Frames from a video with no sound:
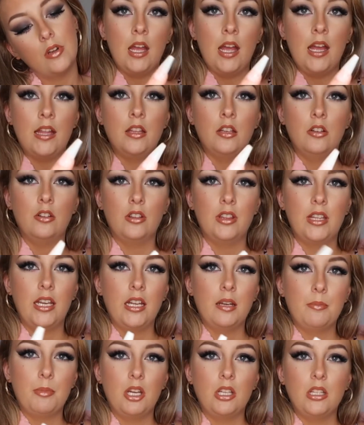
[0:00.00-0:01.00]
And the good thing
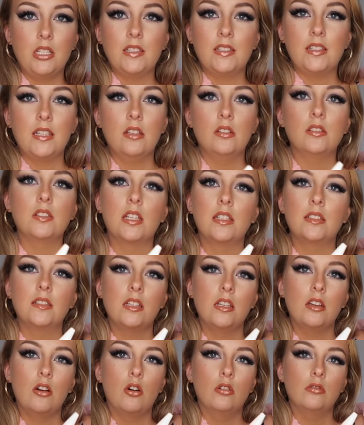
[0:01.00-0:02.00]
about these nails is
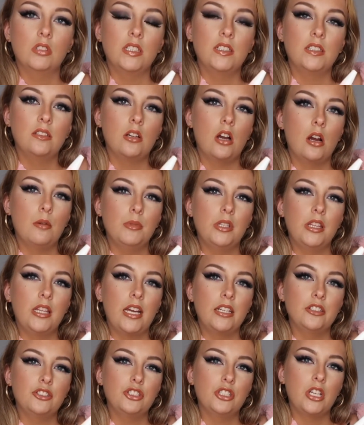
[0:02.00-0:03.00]
they already come in
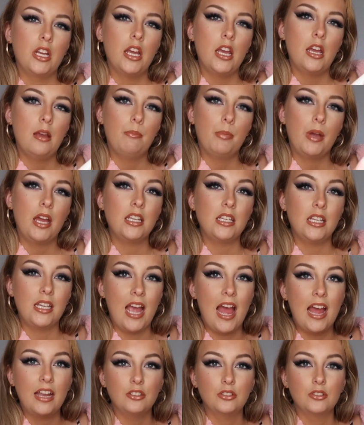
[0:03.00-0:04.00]
that shape and you
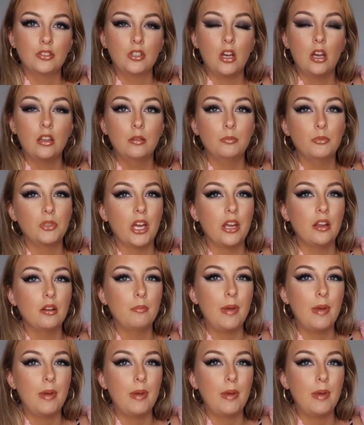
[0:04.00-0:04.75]
can just cut them down,